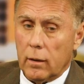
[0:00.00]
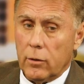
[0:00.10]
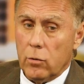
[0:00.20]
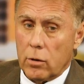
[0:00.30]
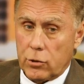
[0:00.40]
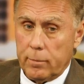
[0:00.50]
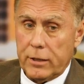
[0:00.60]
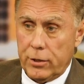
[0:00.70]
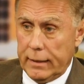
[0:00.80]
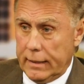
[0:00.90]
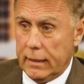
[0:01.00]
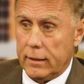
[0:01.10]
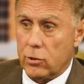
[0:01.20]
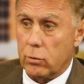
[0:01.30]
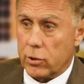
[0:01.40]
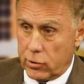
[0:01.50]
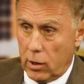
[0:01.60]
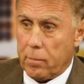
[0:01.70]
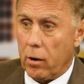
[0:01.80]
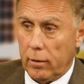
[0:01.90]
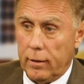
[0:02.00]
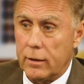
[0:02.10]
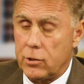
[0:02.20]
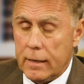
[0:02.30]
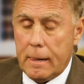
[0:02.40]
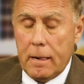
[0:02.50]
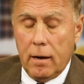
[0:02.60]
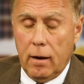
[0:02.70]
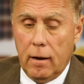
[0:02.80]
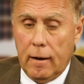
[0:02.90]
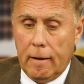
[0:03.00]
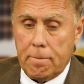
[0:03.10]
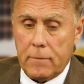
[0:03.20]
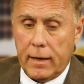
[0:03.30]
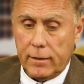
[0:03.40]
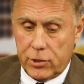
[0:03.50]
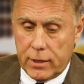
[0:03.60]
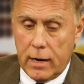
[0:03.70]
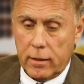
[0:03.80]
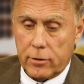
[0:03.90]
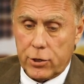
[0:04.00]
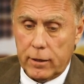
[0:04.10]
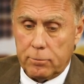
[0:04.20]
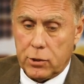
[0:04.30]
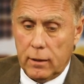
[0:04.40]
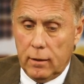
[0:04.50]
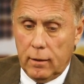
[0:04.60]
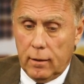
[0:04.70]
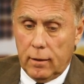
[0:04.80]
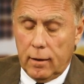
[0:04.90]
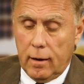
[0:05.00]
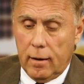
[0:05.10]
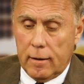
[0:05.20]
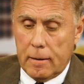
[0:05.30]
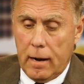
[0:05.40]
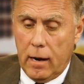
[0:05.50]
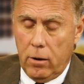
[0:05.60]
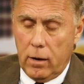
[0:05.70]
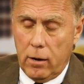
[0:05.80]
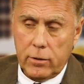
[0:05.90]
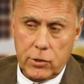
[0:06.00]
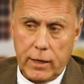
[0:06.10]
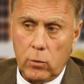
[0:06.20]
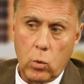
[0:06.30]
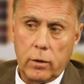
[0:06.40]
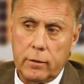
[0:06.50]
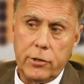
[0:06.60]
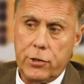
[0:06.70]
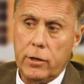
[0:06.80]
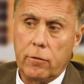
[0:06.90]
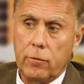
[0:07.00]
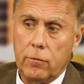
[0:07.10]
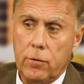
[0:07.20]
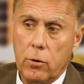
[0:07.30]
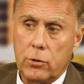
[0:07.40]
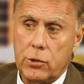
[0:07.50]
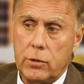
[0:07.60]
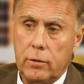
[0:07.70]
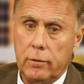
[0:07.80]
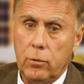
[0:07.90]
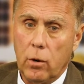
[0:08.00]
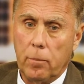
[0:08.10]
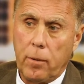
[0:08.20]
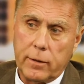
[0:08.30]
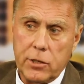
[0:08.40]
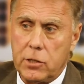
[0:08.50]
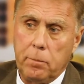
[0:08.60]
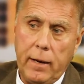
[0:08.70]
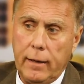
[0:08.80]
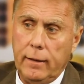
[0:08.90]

you also mentioned the kids, which is a part of this, and the scholarships. How does that work this year for folks who are participating